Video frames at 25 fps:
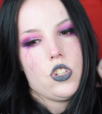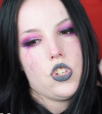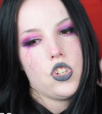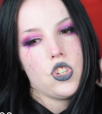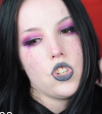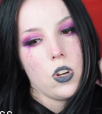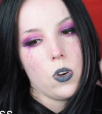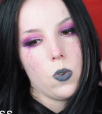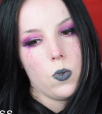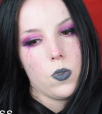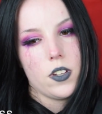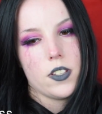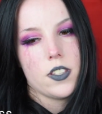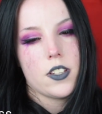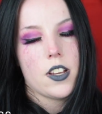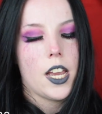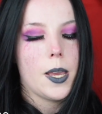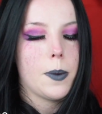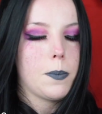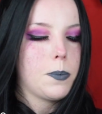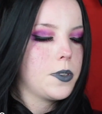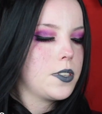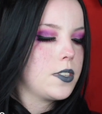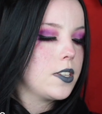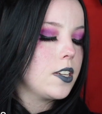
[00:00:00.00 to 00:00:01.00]
shoulder
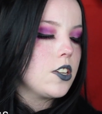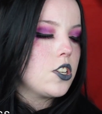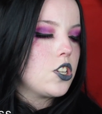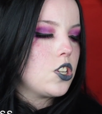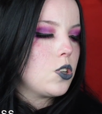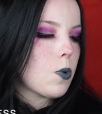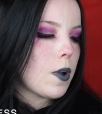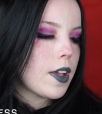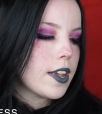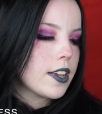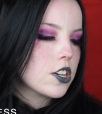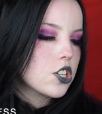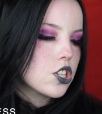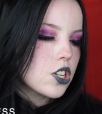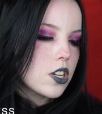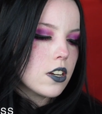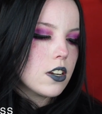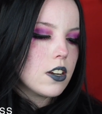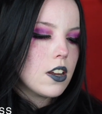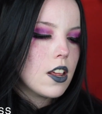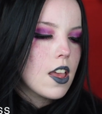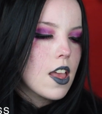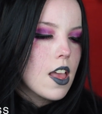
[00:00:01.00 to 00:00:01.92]
type of situation,